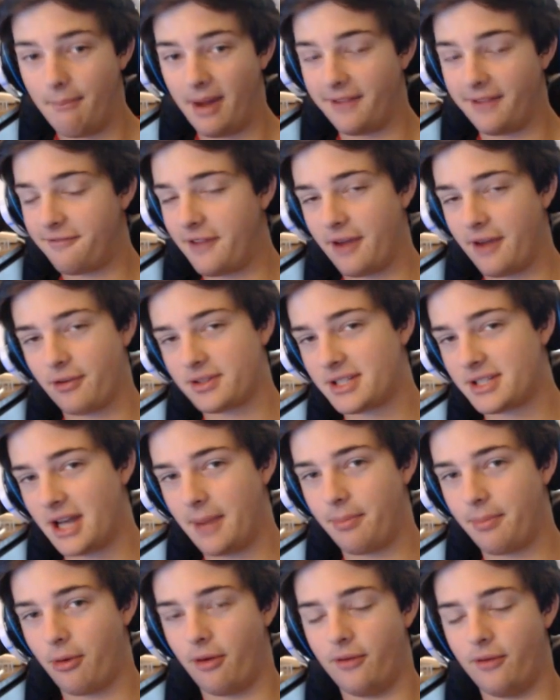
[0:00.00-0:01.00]
My favorite
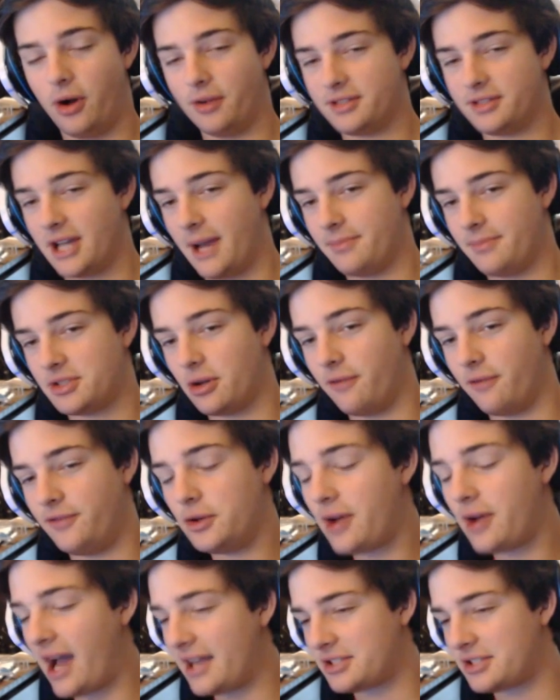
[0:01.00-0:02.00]
sniper of all time. So
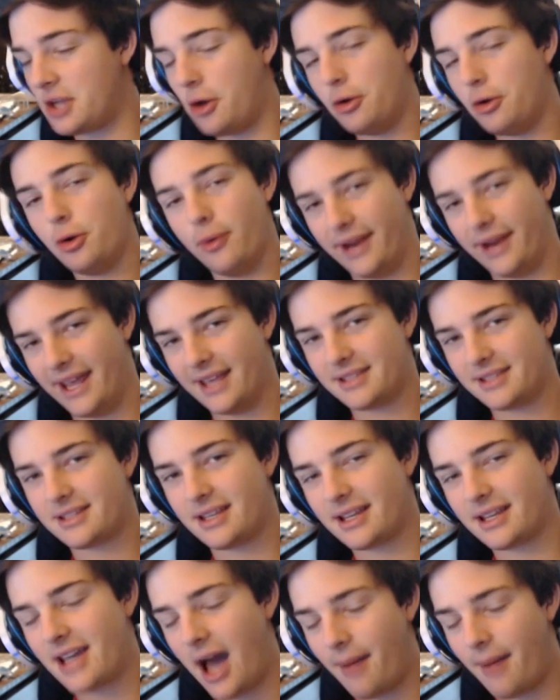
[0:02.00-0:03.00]
if you guys know who it
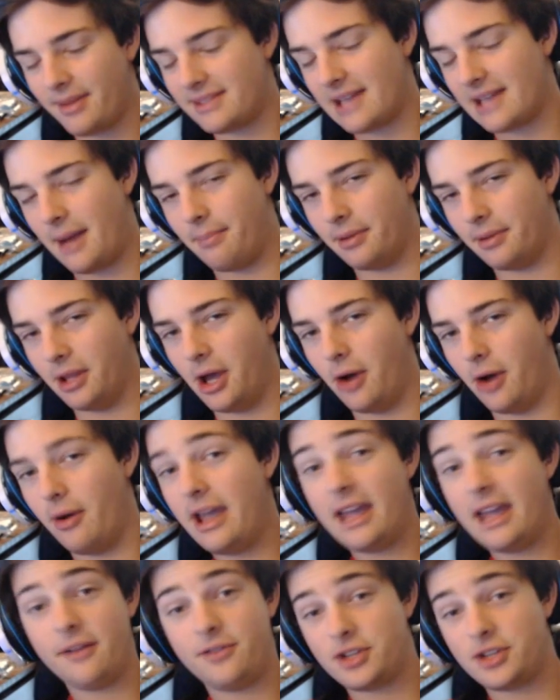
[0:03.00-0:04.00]
is, comment down
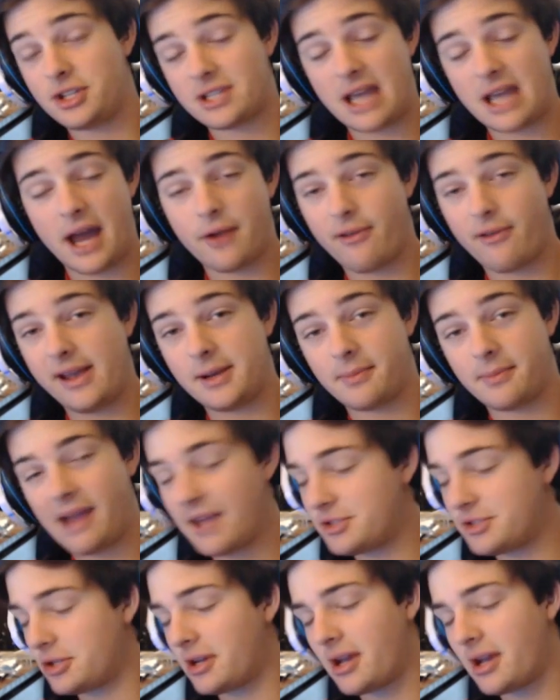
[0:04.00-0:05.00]
below. If you just got a random
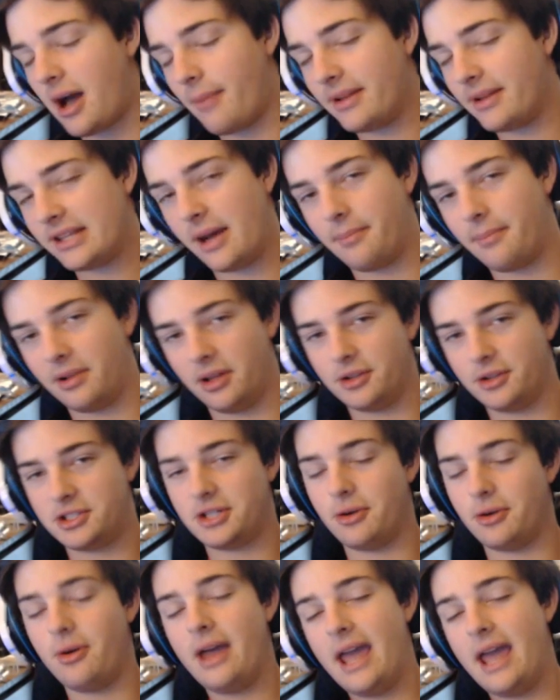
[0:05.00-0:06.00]
guess, you can comment down below
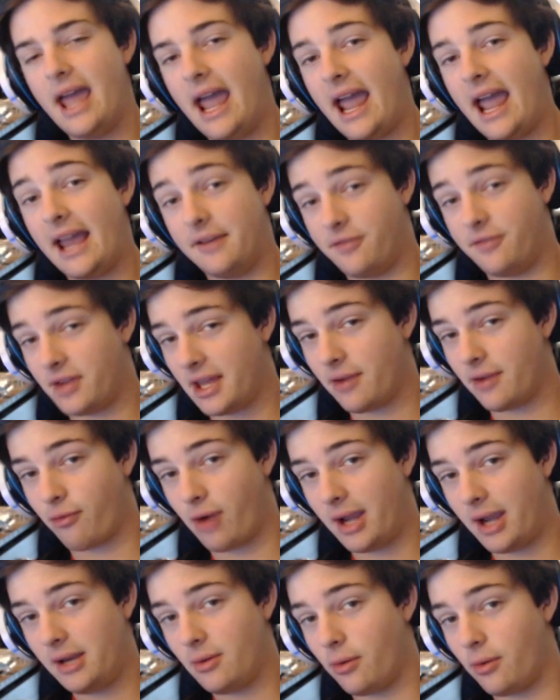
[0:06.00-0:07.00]
too. And if you get it
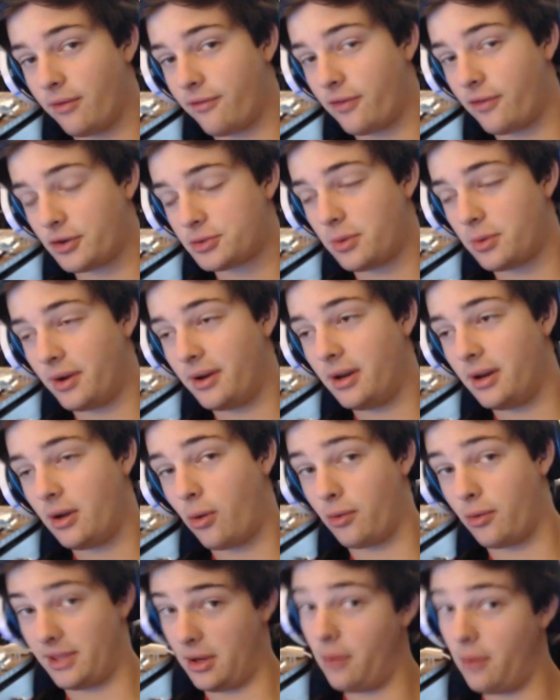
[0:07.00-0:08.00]
right or the first one
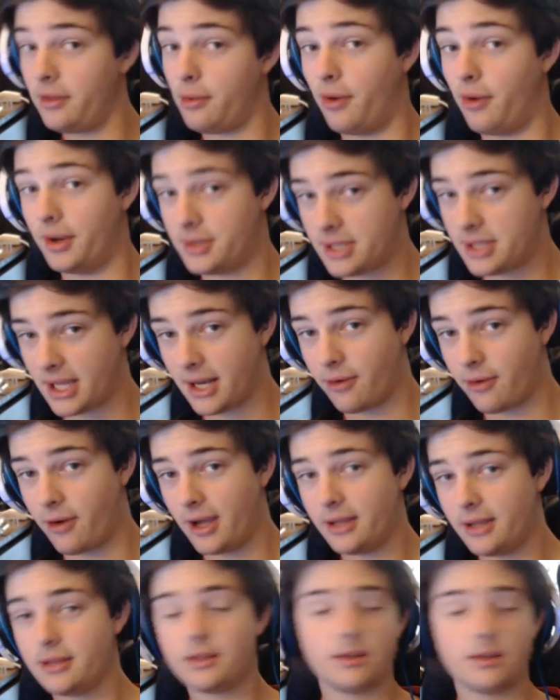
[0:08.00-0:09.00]
or the only one to get it
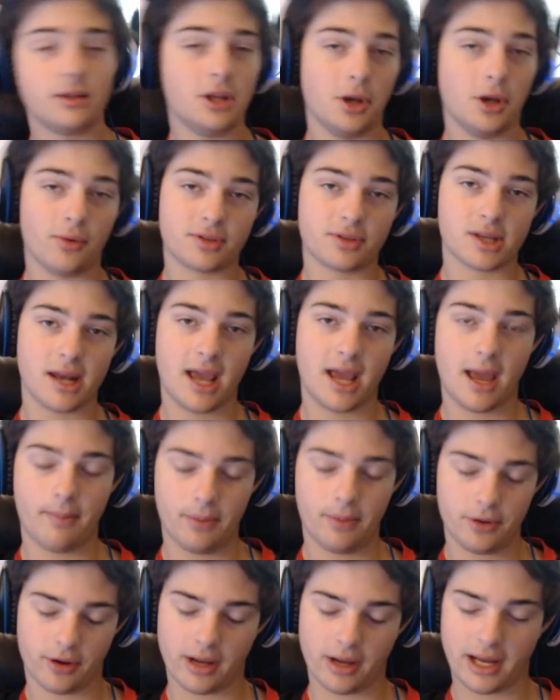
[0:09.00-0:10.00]
right, you know what's going to
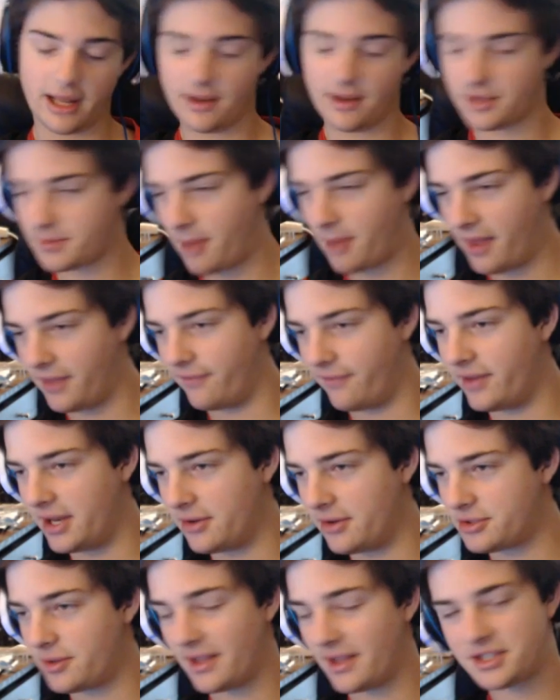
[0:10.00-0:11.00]
happen. You're going to get in the spot in the
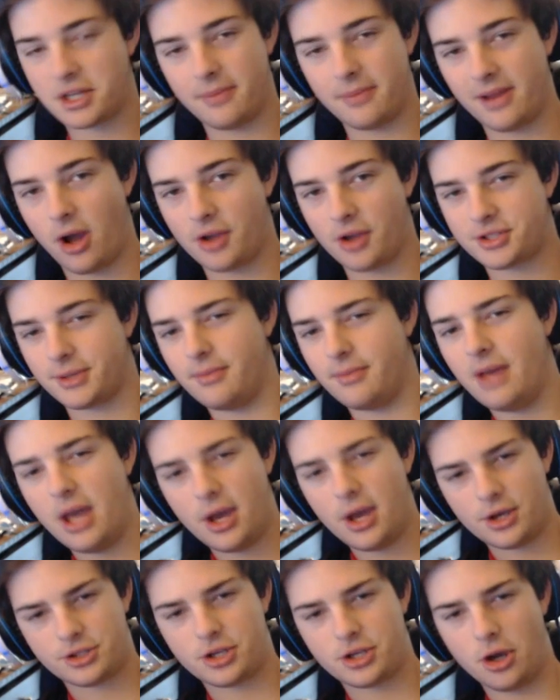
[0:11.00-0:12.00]
video. So that's going to be awesome.
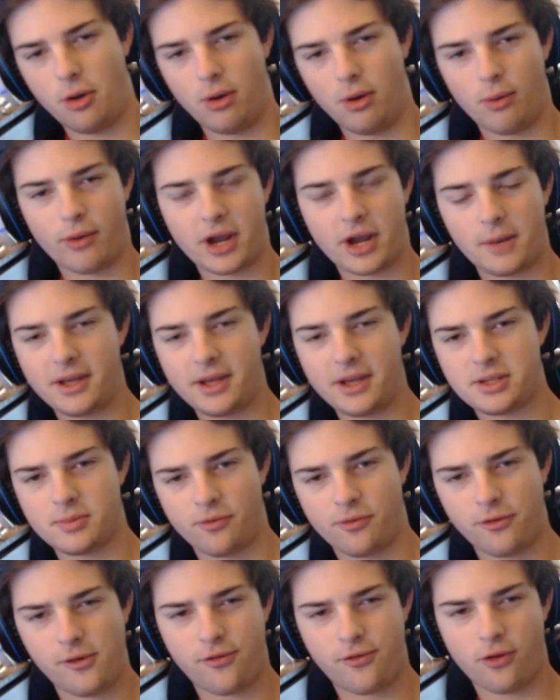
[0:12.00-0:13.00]
So we're going to play
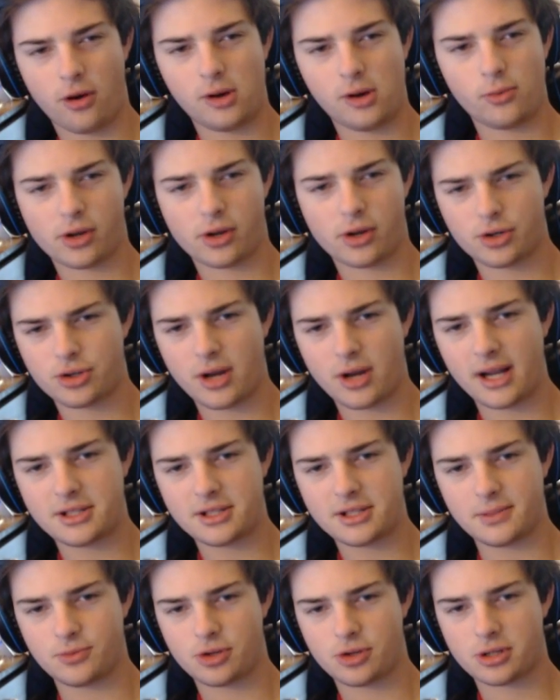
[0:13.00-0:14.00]
some free-for-all, and we're going to try to
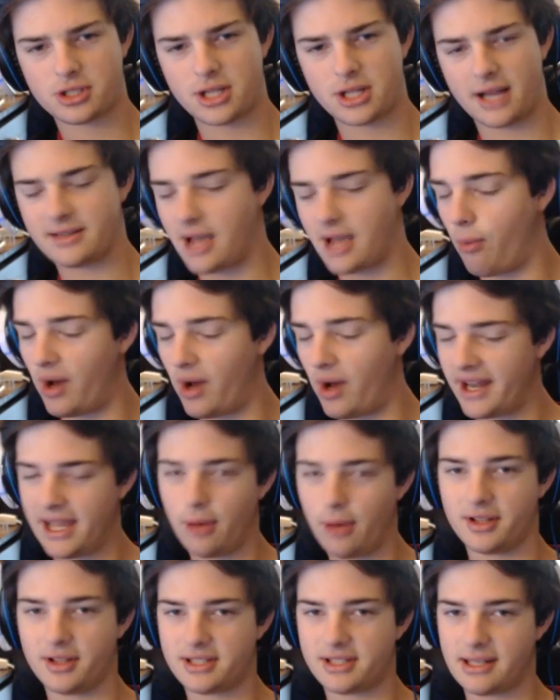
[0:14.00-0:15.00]
hit some trick shots. I want to
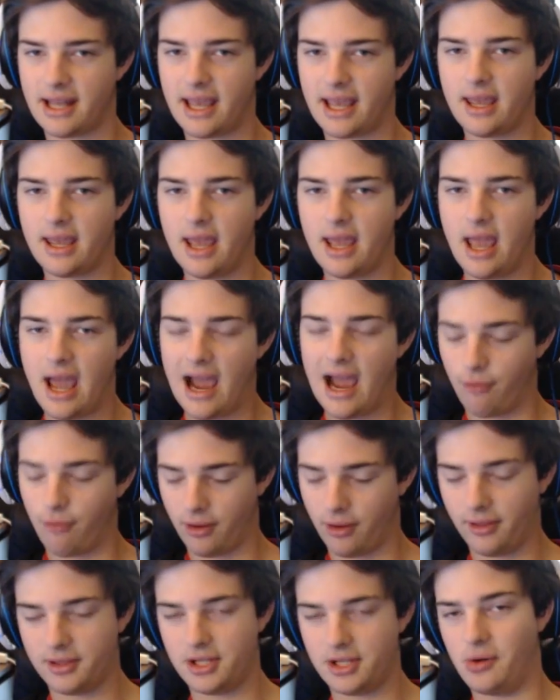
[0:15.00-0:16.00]
hit one today. I
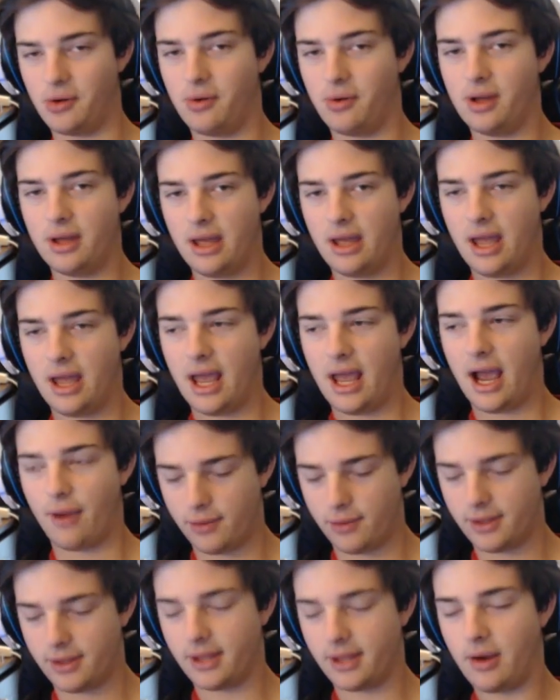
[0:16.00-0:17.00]
really do. I
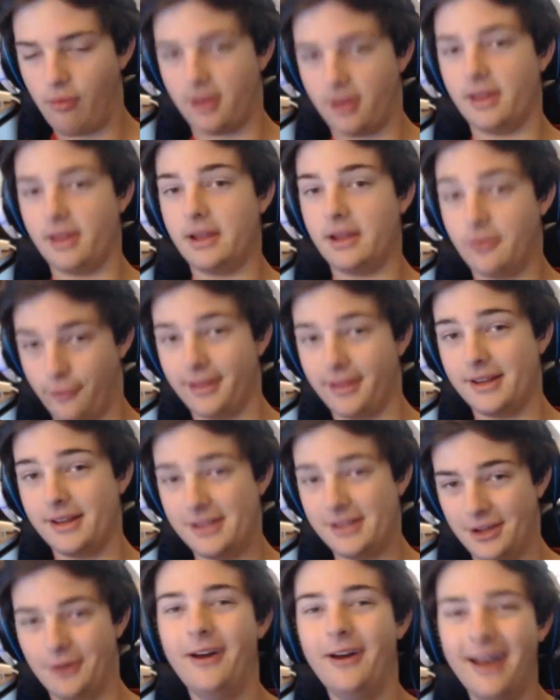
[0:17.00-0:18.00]
really, really,
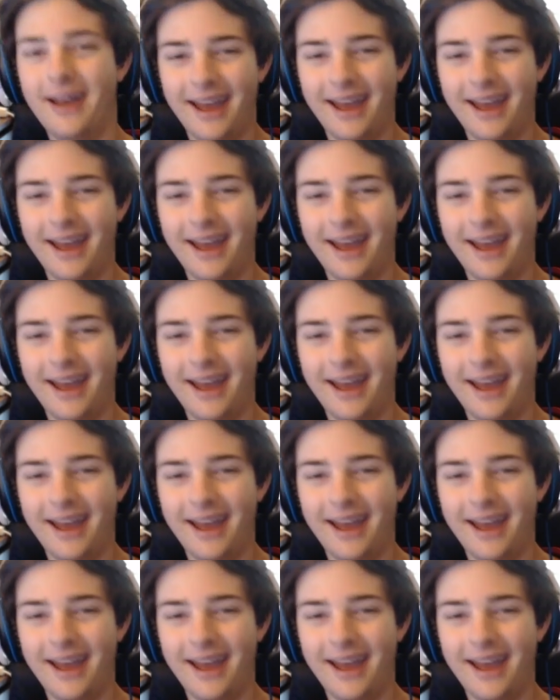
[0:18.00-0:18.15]
really do.